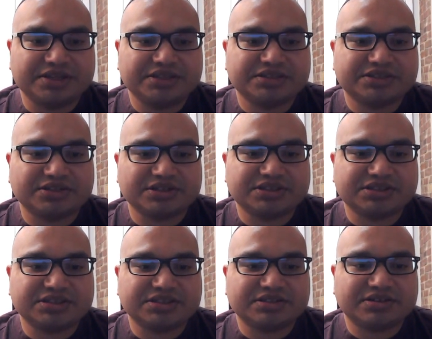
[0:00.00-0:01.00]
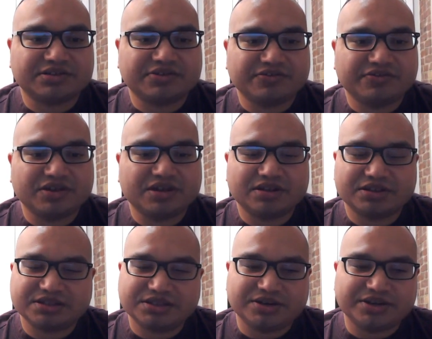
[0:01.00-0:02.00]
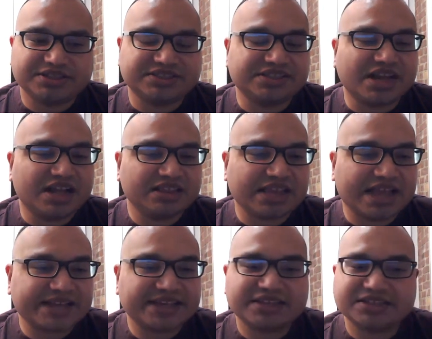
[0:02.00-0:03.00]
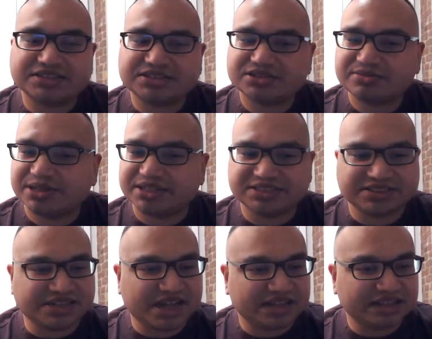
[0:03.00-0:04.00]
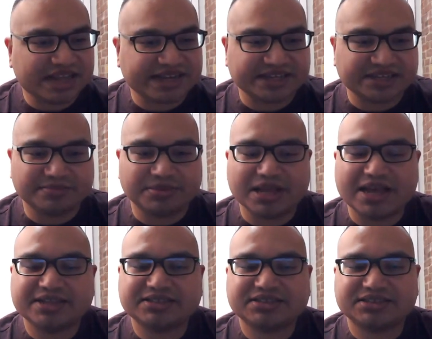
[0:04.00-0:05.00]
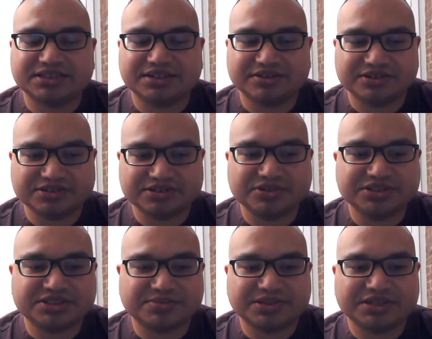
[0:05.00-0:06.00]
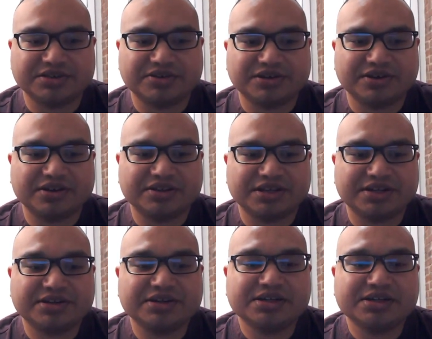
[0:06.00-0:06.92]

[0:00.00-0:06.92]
So it's it's not lacking consume and it's not lacking blast. There's always something going on there,